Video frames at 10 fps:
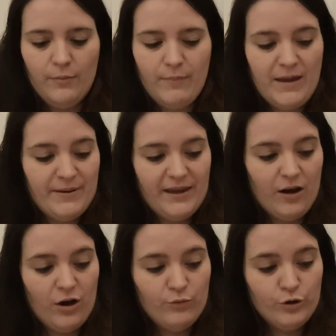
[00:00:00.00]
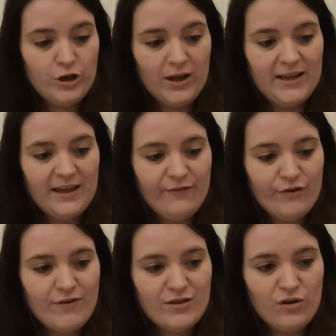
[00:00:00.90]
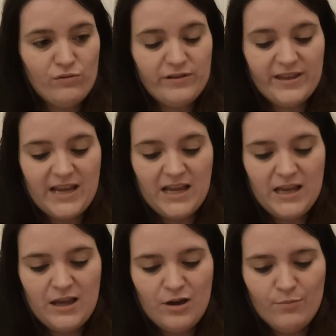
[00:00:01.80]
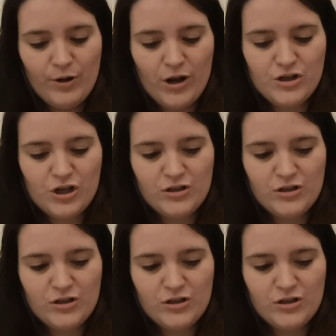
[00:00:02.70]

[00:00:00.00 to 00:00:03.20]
Maybe I would like it if I read the whole thing, but